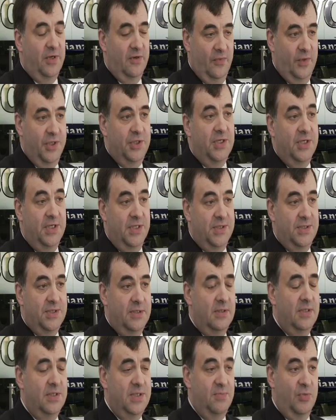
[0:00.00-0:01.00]
one of which is
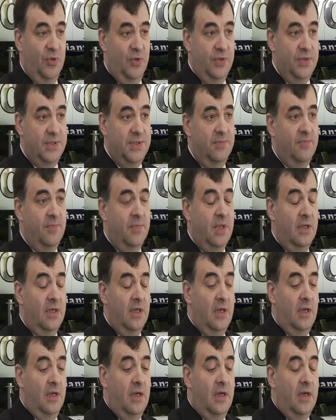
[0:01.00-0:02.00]
sports.
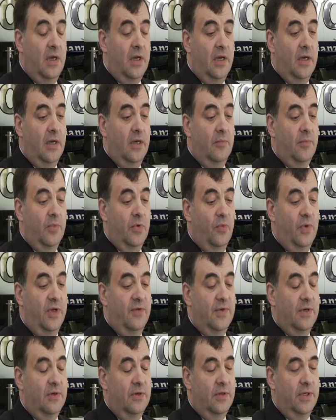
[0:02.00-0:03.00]

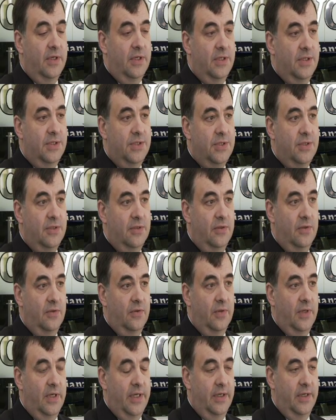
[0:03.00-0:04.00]
We've gone
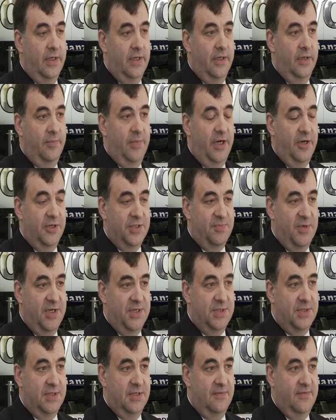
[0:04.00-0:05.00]
into
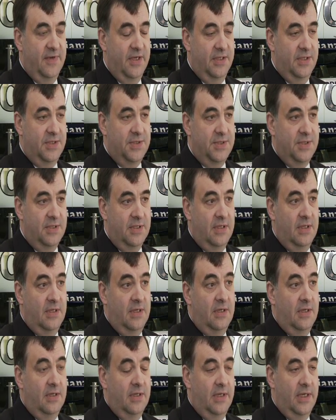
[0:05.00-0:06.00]
aerospace and defence,
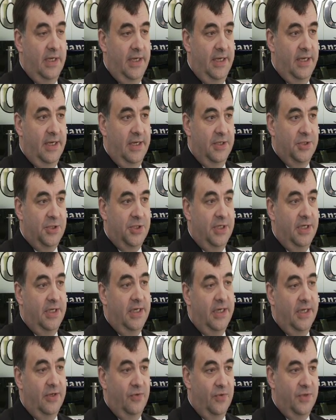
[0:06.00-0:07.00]
clean energy and